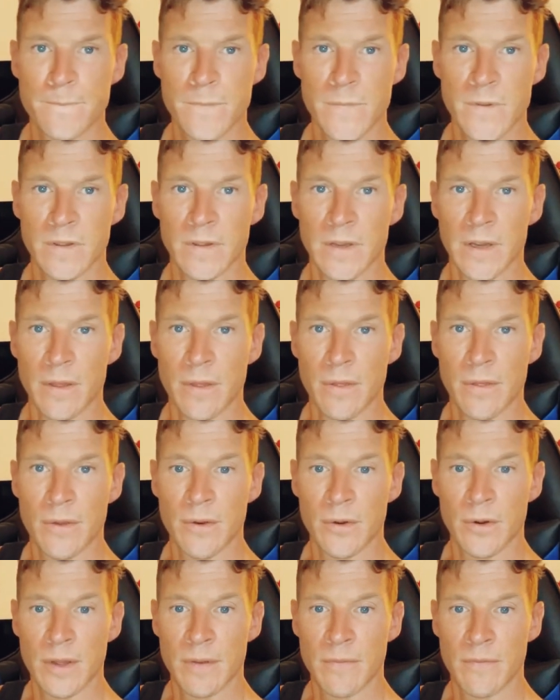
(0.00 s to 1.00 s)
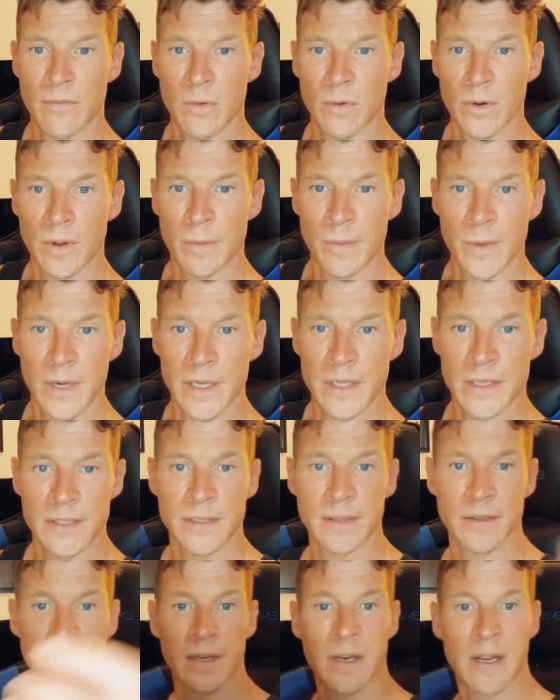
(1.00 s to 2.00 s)
like thirty, forty minutes,
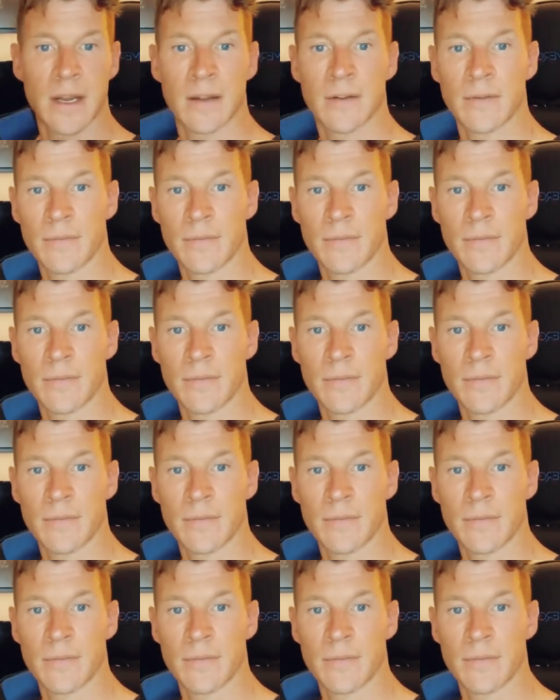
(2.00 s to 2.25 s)
and I